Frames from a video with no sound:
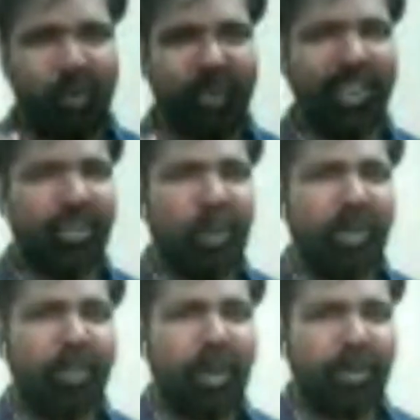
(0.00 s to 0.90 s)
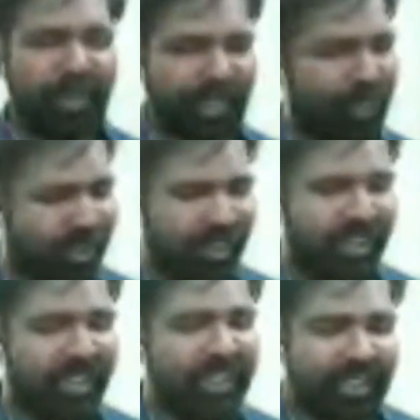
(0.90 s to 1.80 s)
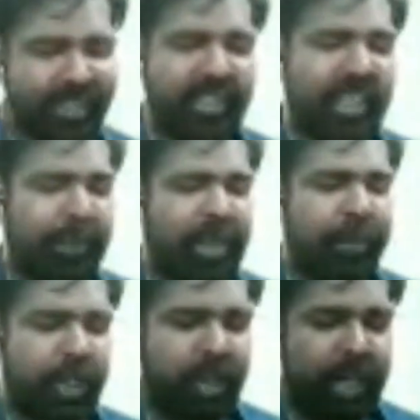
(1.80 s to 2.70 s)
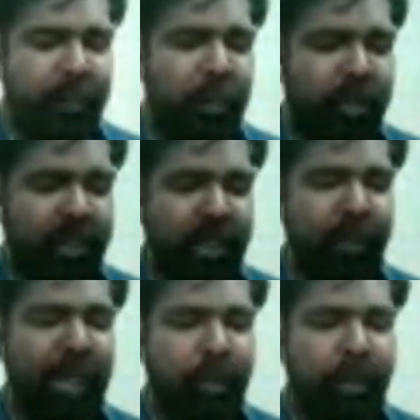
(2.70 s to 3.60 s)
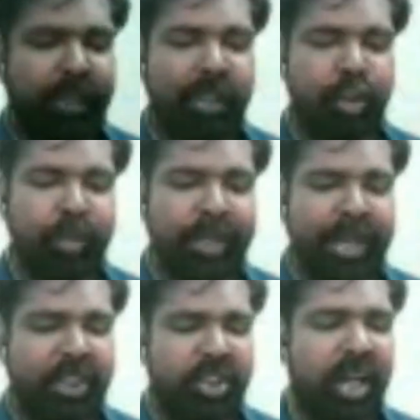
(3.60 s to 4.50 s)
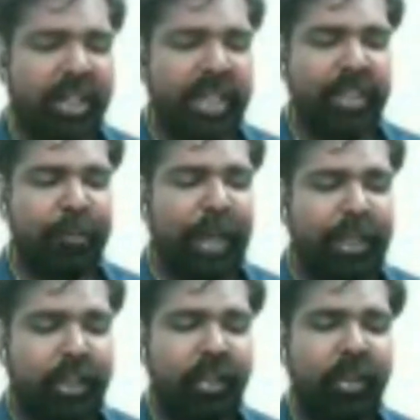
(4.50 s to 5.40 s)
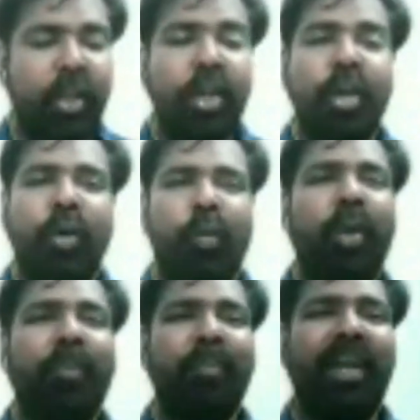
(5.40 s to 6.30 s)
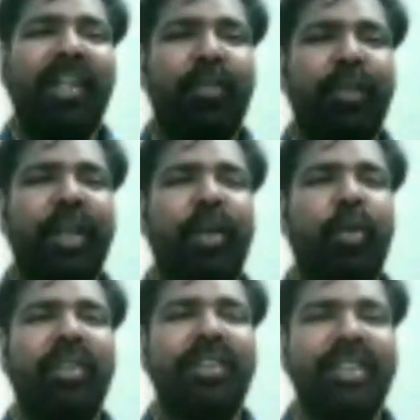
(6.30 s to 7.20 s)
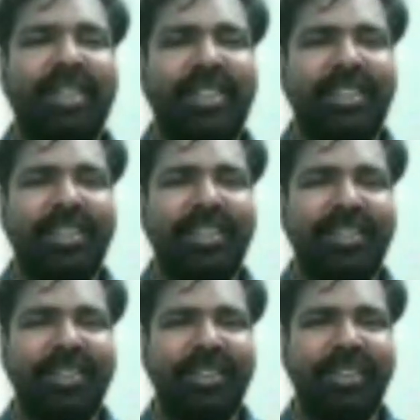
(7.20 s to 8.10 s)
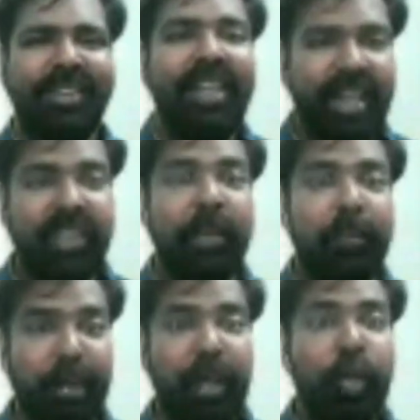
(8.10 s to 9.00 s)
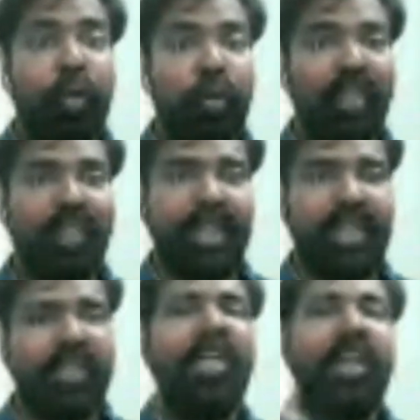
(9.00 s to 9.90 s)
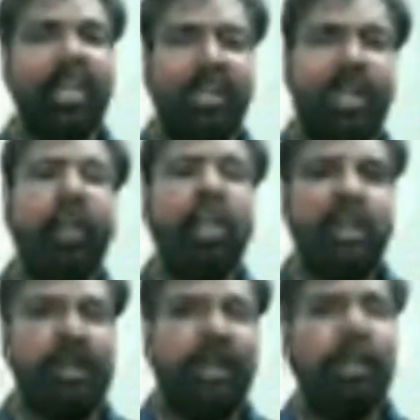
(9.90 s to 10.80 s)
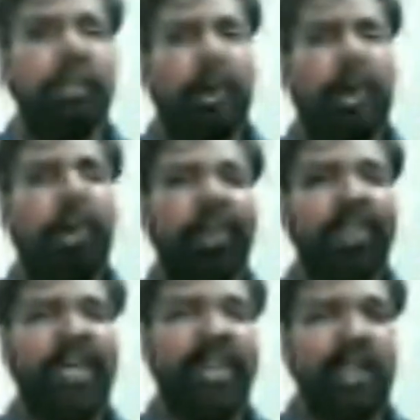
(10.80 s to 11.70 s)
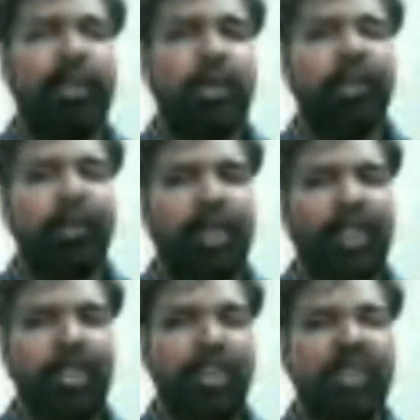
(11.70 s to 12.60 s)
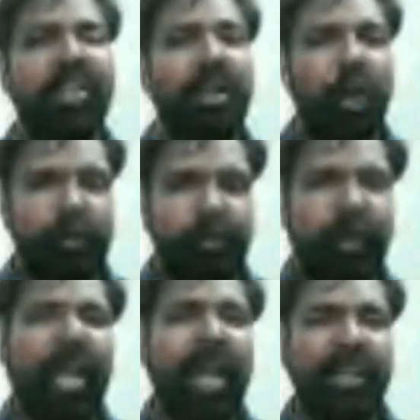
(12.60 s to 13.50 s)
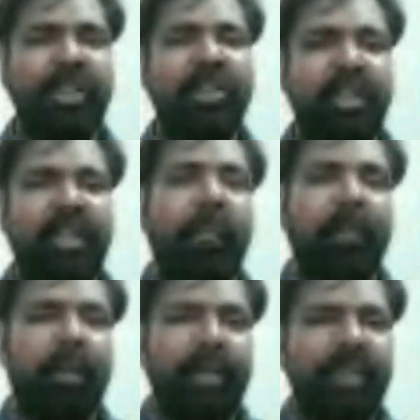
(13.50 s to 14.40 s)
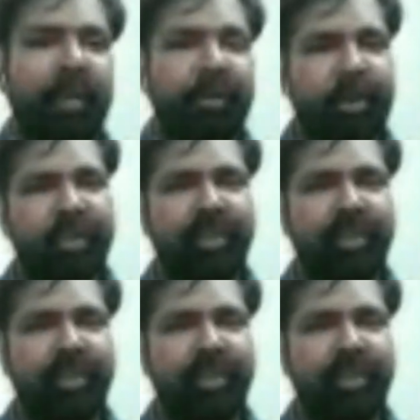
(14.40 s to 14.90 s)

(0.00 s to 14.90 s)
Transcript: Just one more repetition. Dizzy, peripheral, inverted, infatuated, insomniac, stargazing, fat. What manner of hero is this? It's a prelude which says you're going to come across all these attributed features of a protagonist in the upcoming chapters.